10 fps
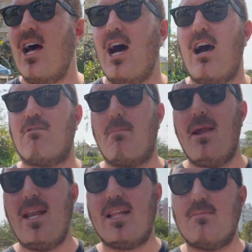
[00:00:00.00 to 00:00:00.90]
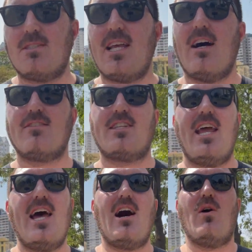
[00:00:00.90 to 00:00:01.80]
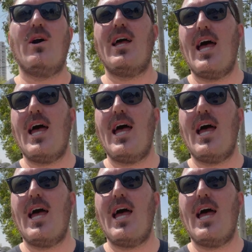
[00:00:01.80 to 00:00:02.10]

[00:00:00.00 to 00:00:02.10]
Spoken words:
are repeating themselves now.